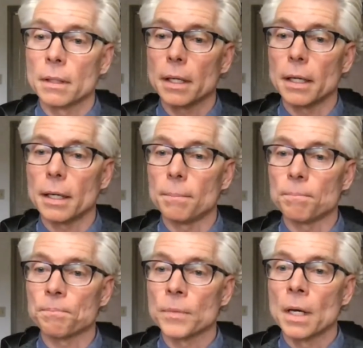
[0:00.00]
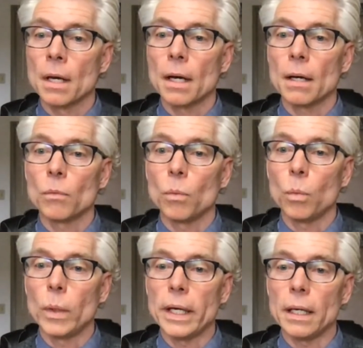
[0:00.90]
I
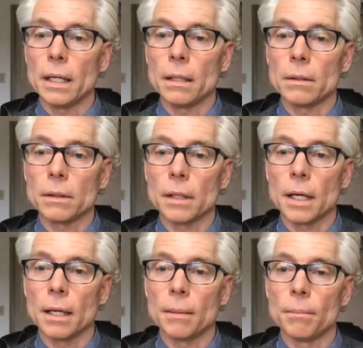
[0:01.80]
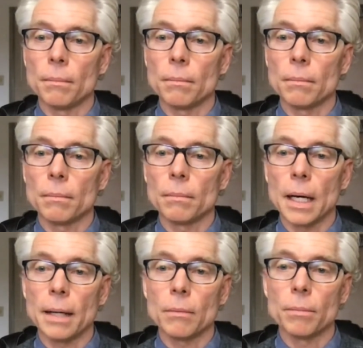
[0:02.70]
believe in
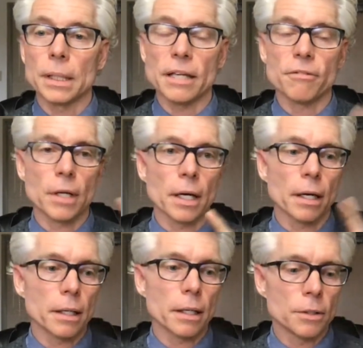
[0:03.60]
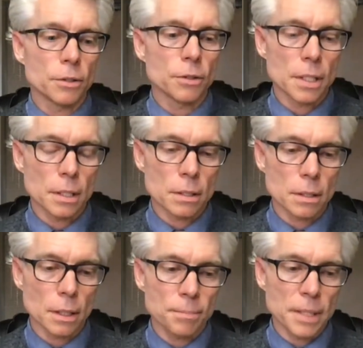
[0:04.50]

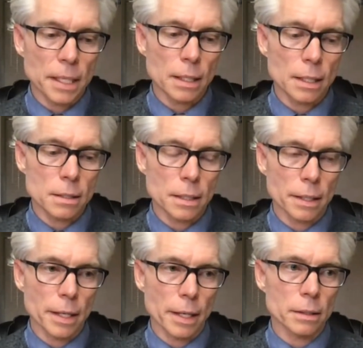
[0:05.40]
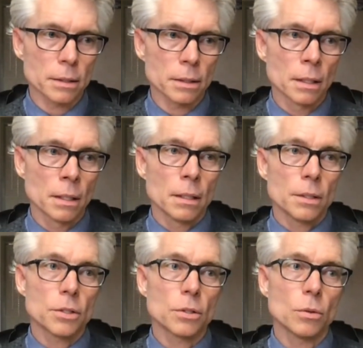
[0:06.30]
Ducey's update, he said that
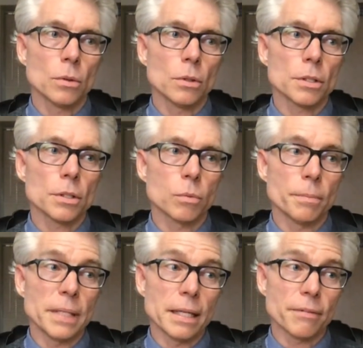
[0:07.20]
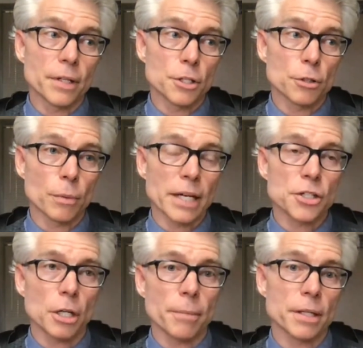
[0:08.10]
schools would be given
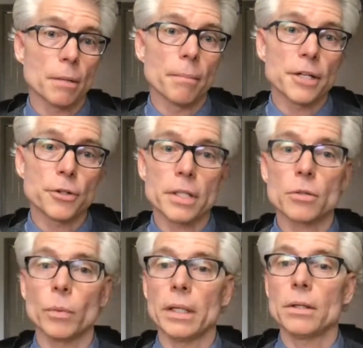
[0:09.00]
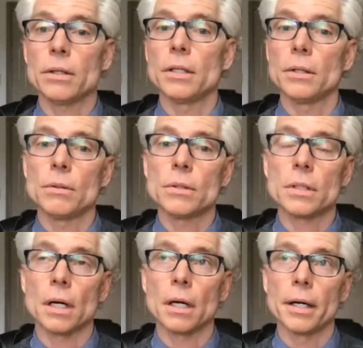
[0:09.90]
direction about the metrics we could
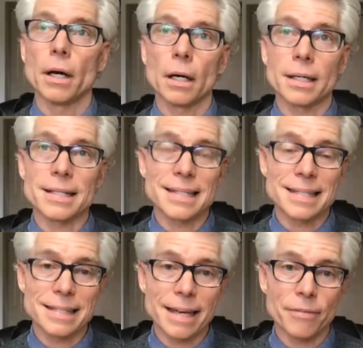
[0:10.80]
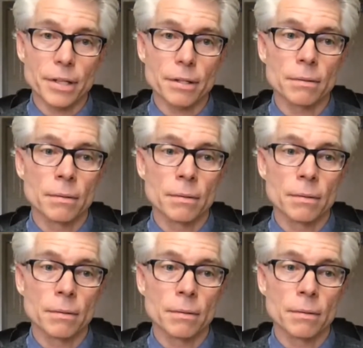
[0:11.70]
use on August 7th,